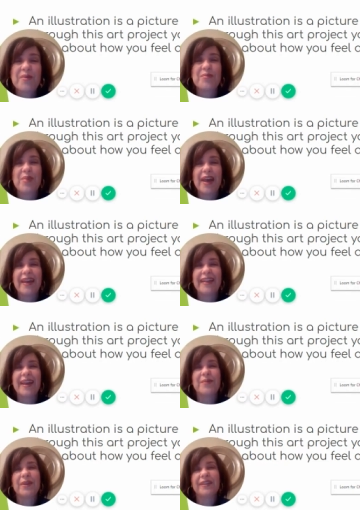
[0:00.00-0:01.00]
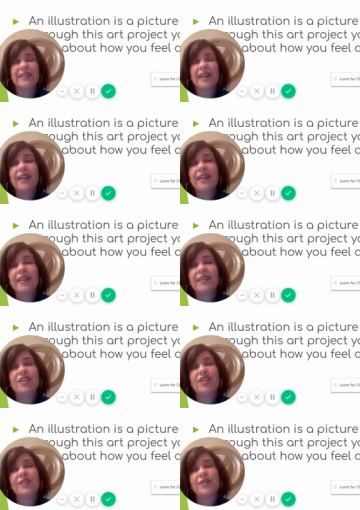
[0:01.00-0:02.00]
but I'm excited
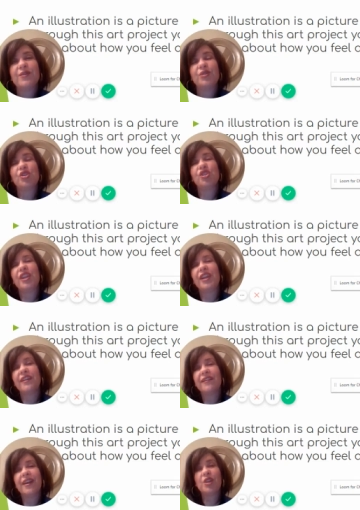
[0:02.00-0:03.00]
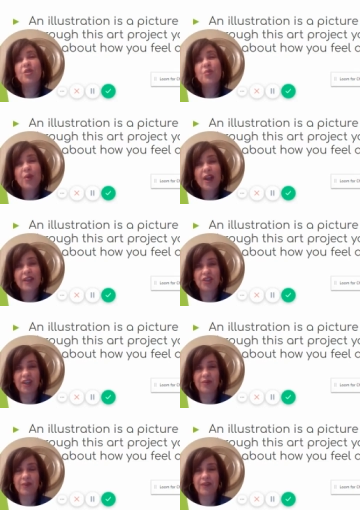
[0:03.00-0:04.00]
to share a new
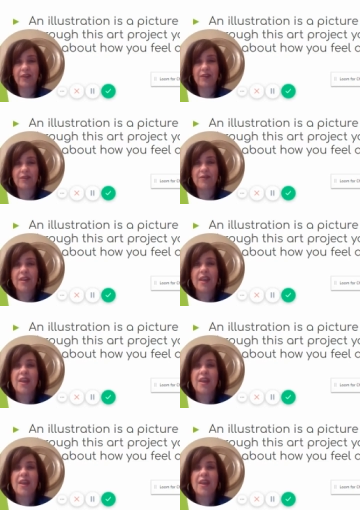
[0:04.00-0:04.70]
project with you.